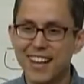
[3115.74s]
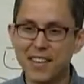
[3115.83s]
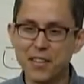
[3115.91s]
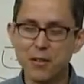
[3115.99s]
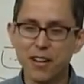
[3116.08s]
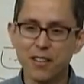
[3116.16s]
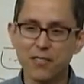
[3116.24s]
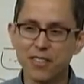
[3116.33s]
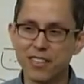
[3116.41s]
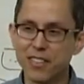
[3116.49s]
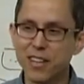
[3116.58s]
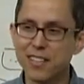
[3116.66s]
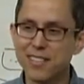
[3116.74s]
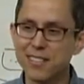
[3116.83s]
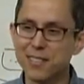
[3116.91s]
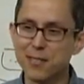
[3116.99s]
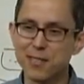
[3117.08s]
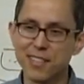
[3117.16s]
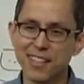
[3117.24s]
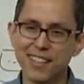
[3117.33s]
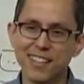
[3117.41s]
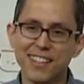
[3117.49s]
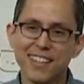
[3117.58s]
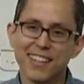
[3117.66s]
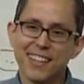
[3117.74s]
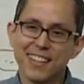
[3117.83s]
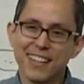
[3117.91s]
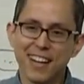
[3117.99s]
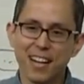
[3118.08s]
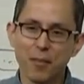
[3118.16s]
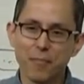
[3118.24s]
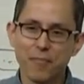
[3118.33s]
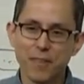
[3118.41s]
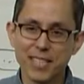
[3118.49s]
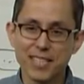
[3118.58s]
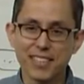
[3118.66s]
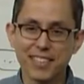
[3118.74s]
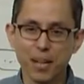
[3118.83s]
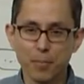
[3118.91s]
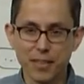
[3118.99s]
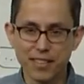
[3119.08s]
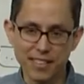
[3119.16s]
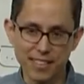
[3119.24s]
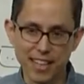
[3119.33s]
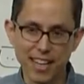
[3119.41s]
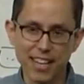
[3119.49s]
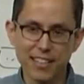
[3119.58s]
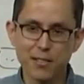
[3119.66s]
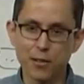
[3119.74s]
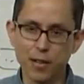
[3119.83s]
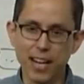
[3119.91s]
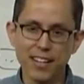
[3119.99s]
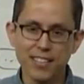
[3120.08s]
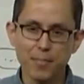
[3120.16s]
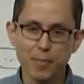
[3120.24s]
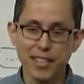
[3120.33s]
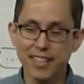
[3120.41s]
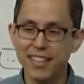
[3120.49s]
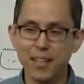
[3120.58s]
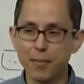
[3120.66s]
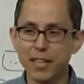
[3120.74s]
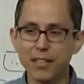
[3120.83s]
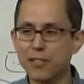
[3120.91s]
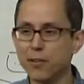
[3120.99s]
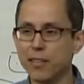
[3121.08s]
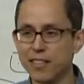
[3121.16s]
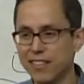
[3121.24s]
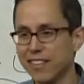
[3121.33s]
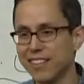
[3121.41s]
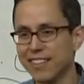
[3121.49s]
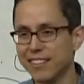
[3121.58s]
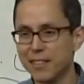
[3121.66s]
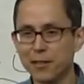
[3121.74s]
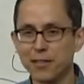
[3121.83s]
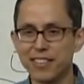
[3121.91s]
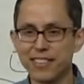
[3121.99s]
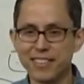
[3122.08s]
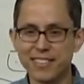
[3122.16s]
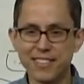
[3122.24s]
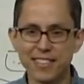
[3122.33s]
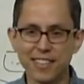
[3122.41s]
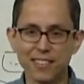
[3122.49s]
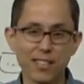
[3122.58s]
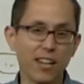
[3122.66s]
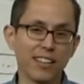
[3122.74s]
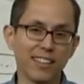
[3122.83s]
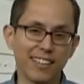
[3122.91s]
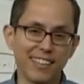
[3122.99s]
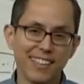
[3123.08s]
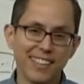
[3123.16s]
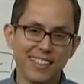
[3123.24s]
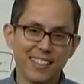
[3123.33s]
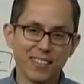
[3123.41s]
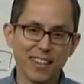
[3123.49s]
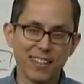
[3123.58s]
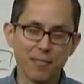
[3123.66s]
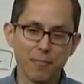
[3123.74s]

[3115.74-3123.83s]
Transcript: And then you have a coxswain who's there um, basically helping to guide, direct, but they can't make you do anything. Literally, they're just there talking. Right?